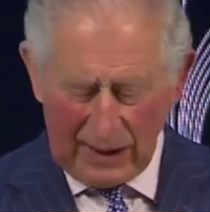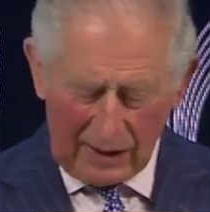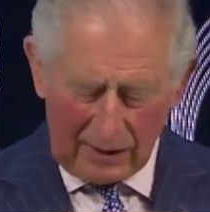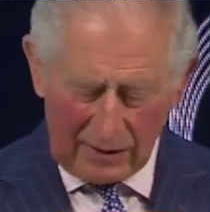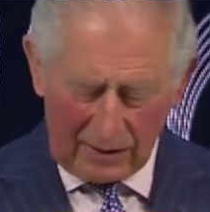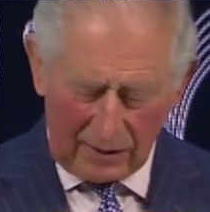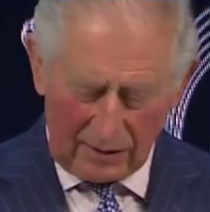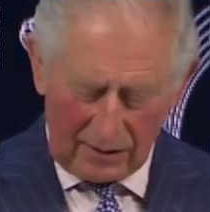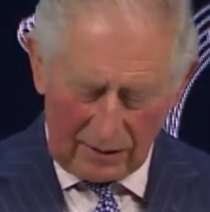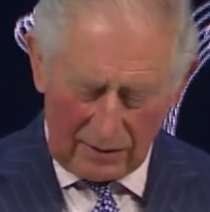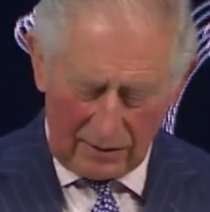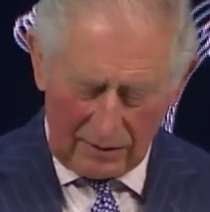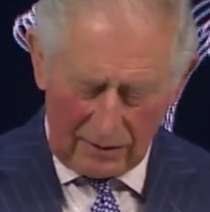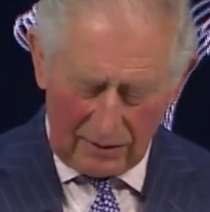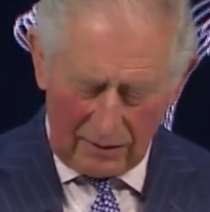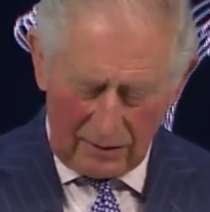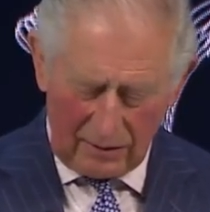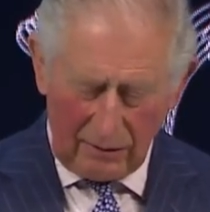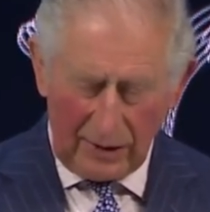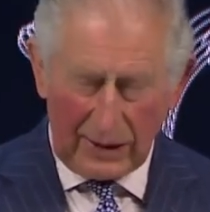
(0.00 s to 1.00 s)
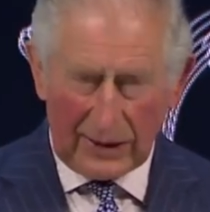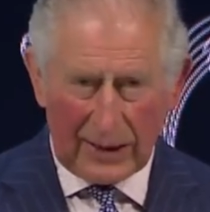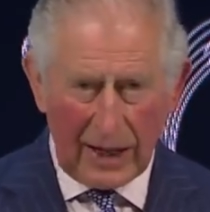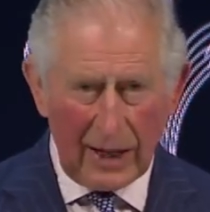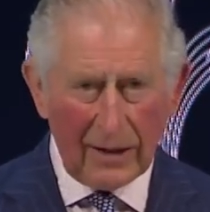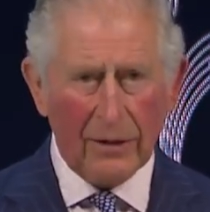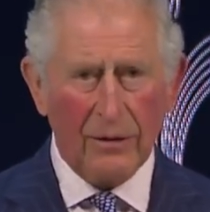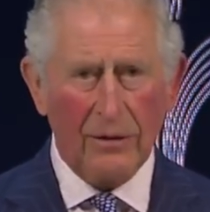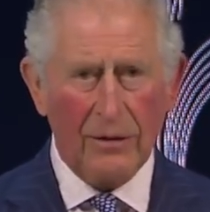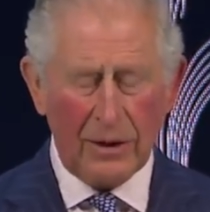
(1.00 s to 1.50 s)
Yet, we
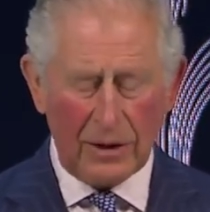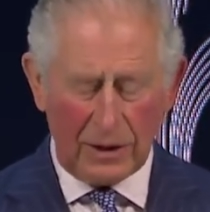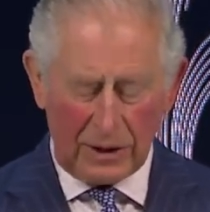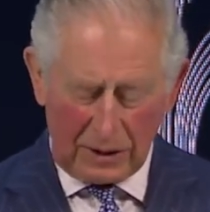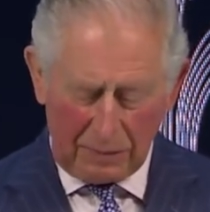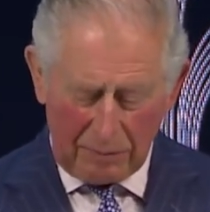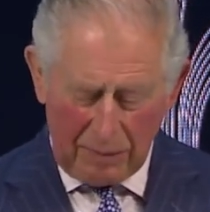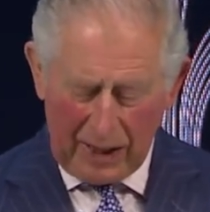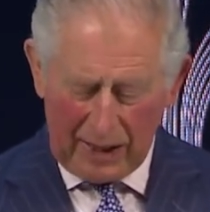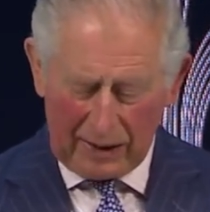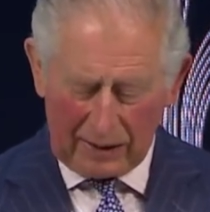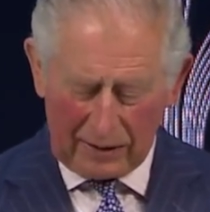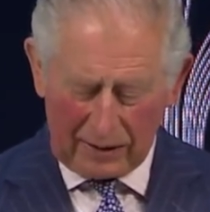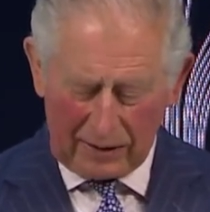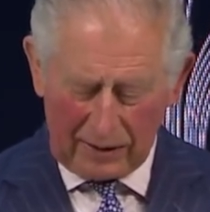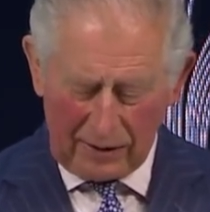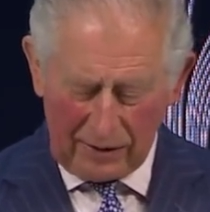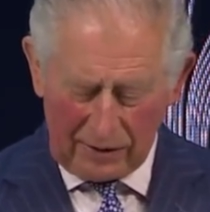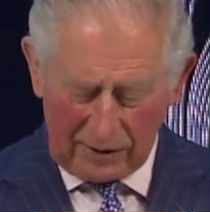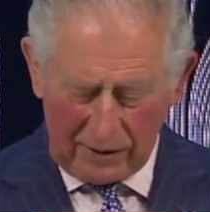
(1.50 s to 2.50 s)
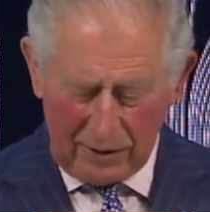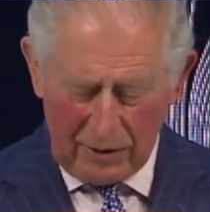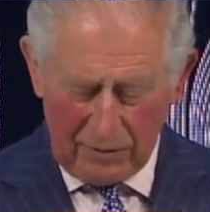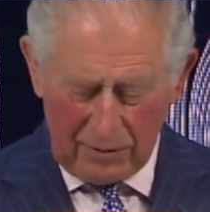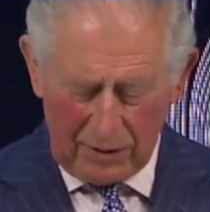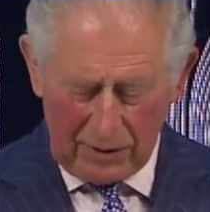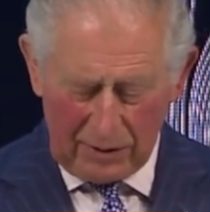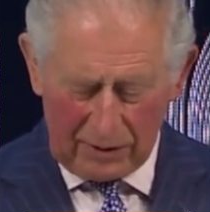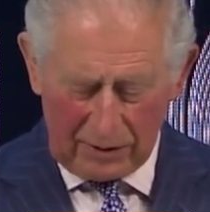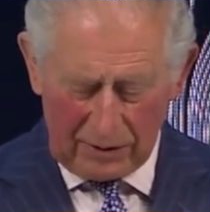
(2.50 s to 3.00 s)
cannot expect
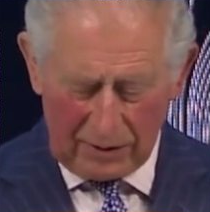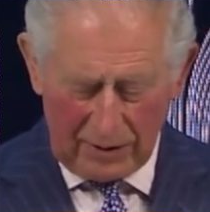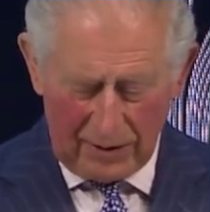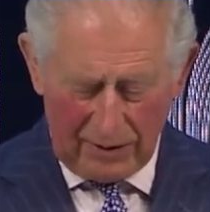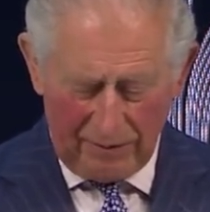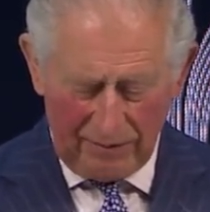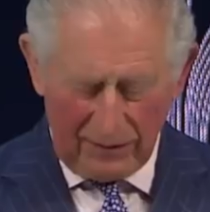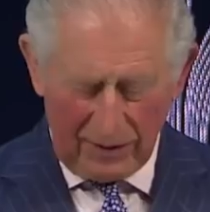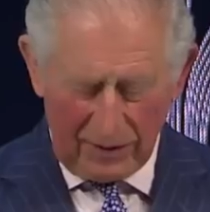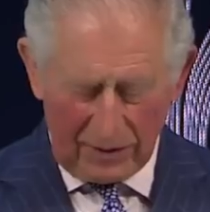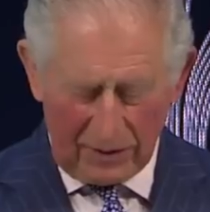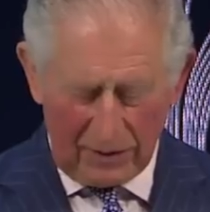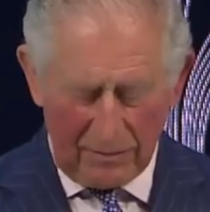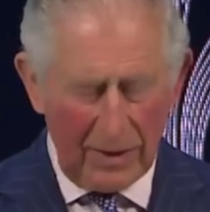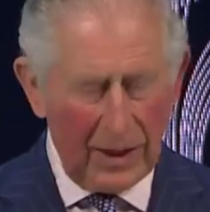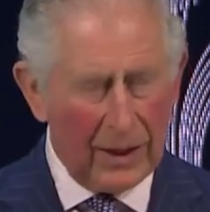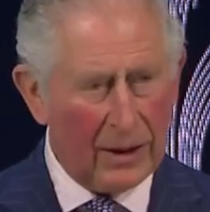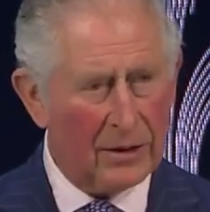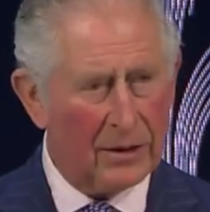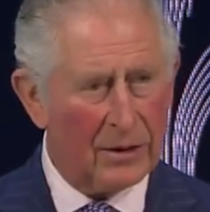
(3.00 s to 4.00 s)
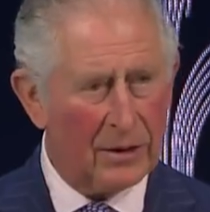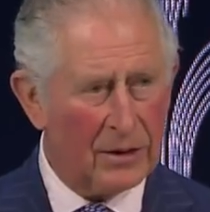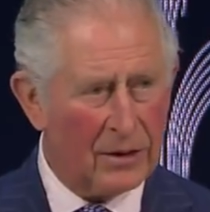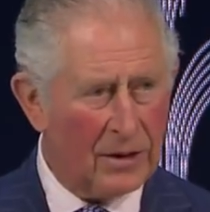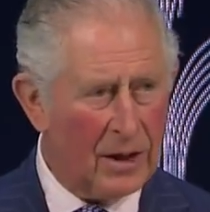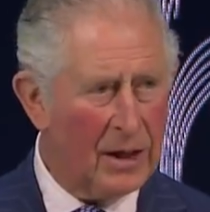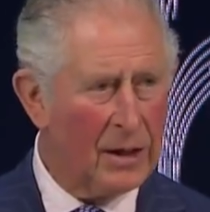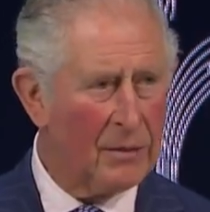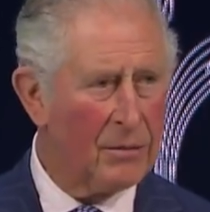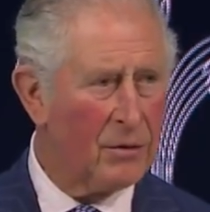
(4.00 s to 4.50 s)
consumers to make
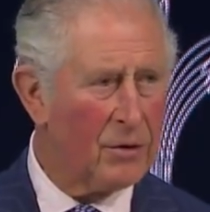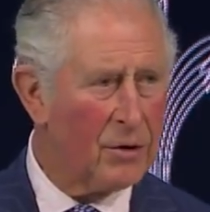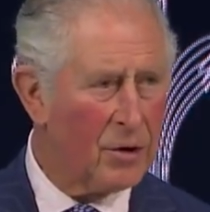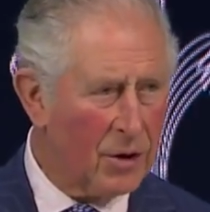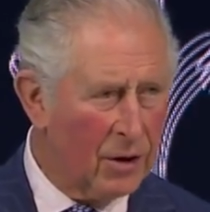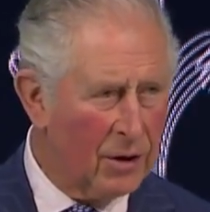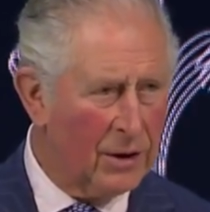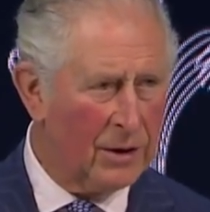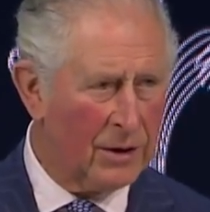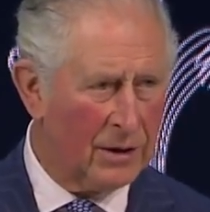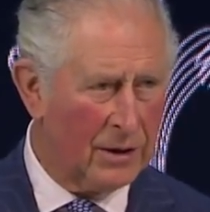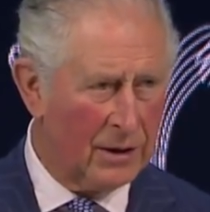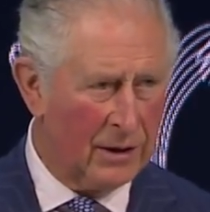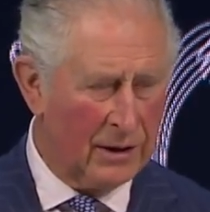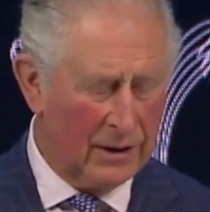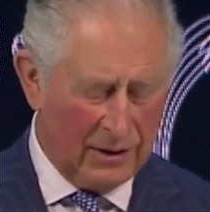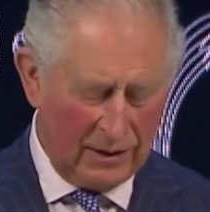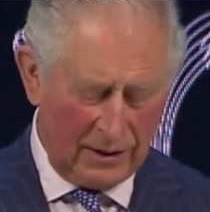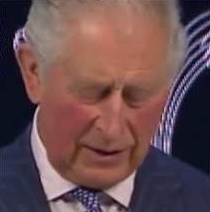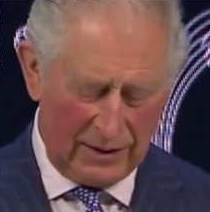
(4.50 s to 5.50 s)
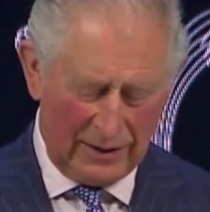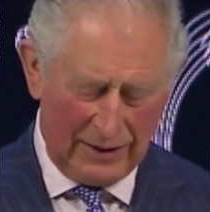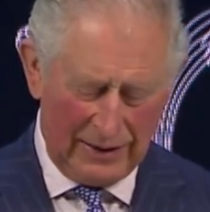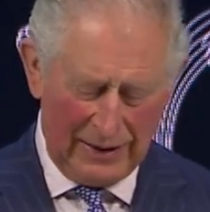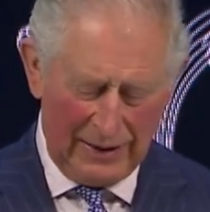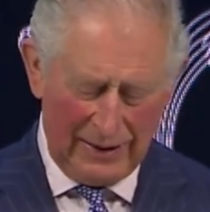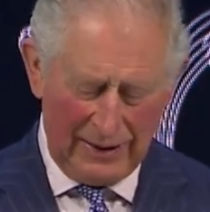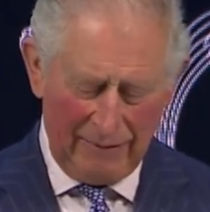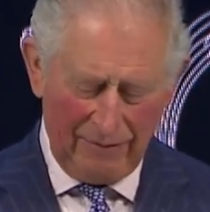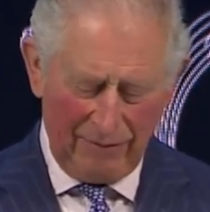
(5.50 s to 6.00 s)
sustainable choices
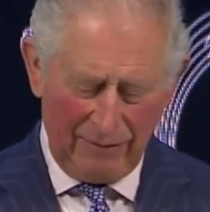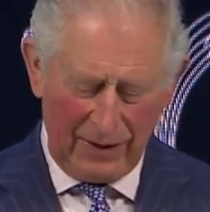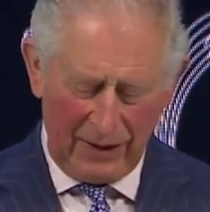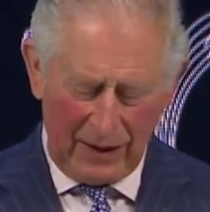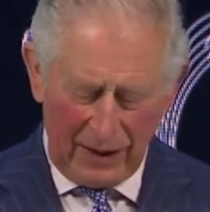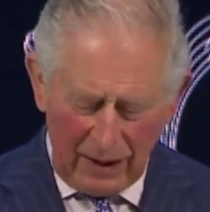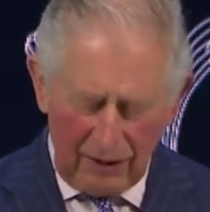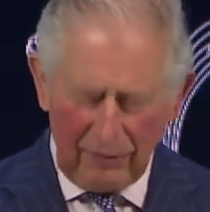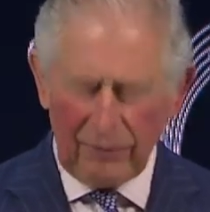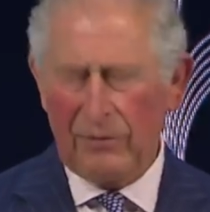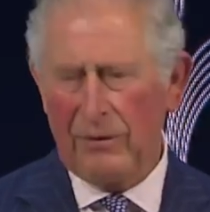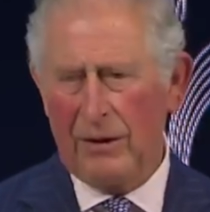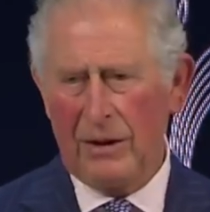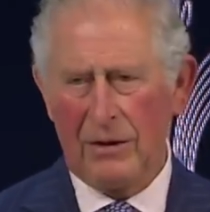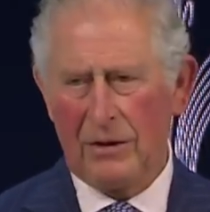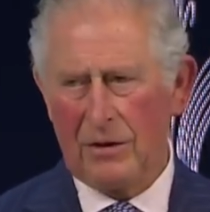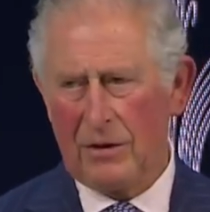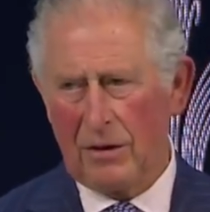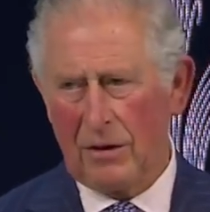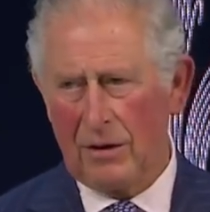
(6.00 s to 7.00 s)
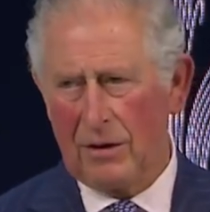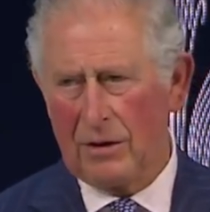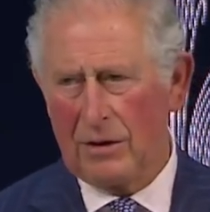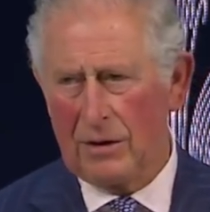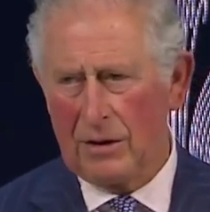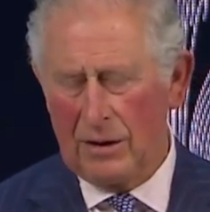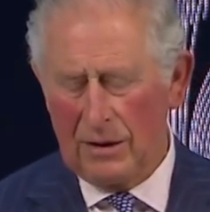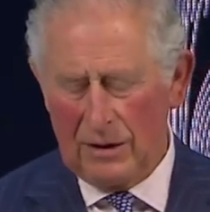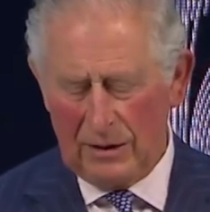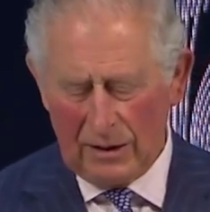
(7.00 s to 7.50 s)
if these
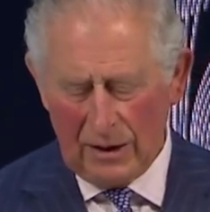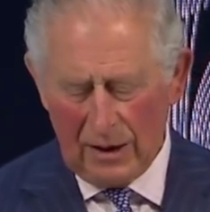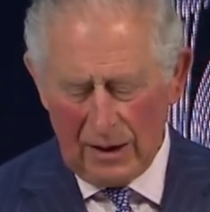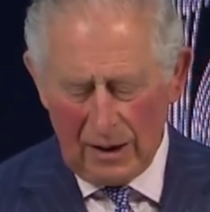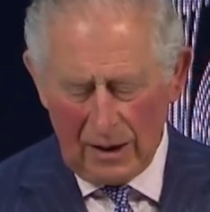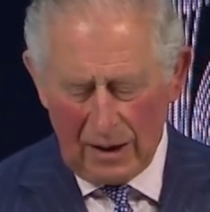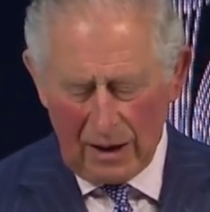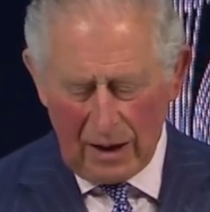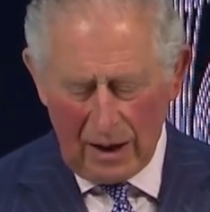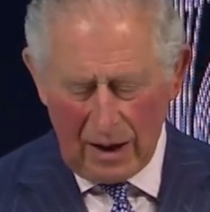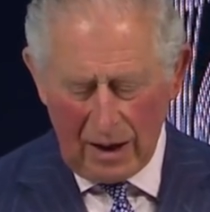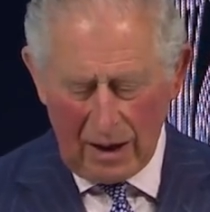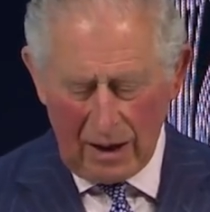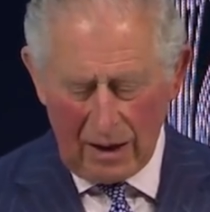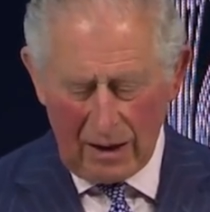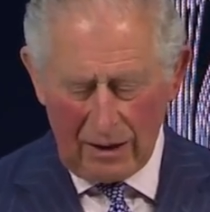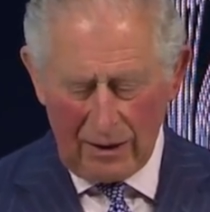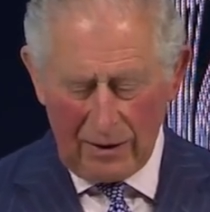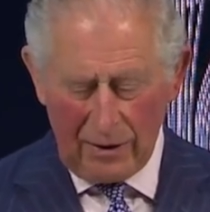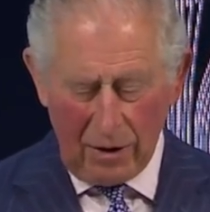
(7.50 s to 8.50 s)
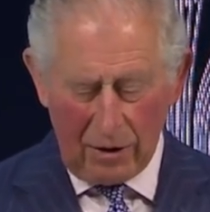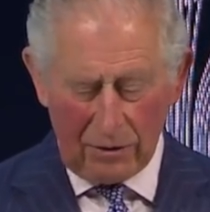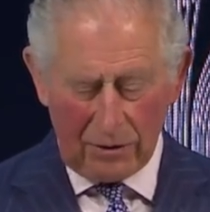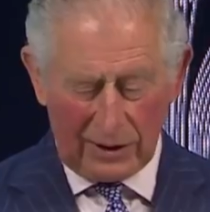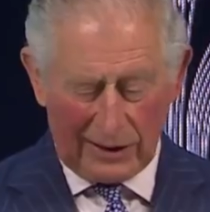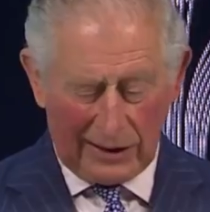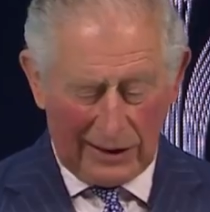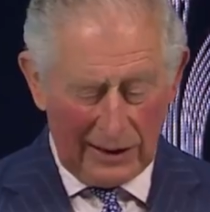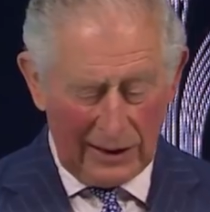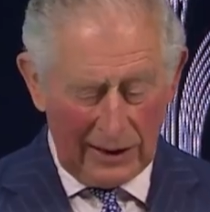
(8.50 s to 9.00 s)
choices are
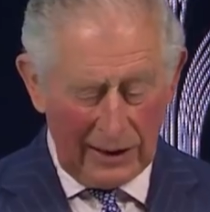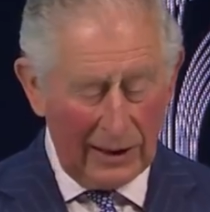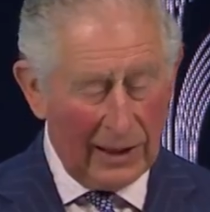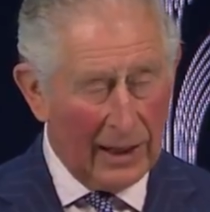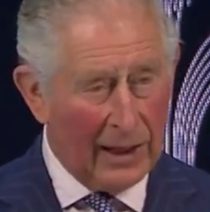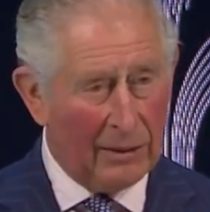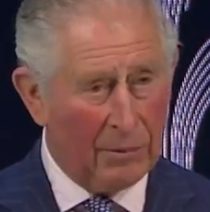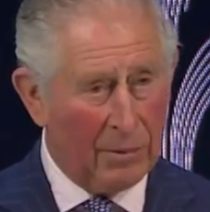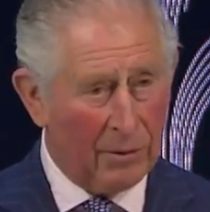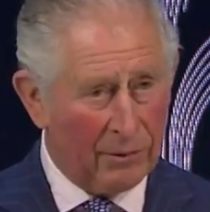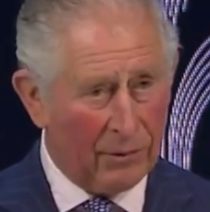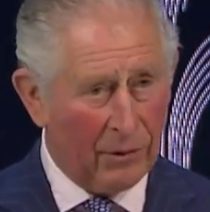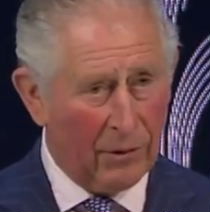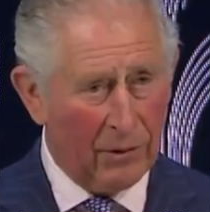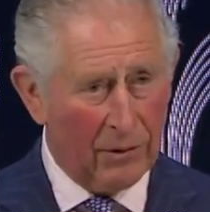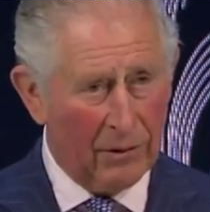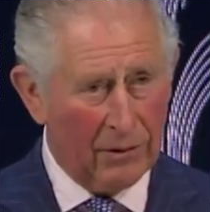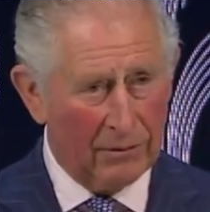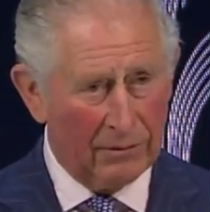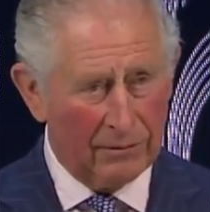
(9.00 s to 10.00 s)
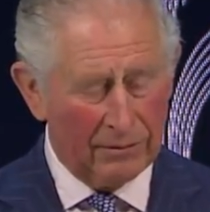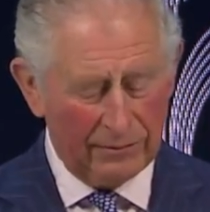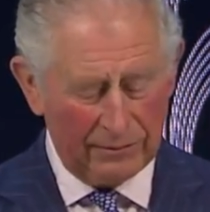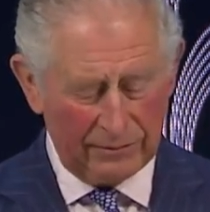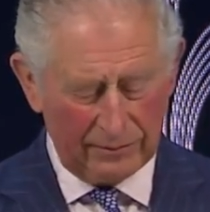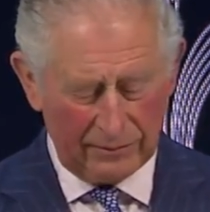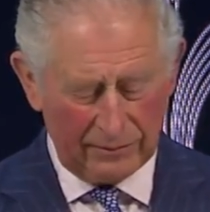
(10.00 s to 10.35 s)
not clearly laid before them.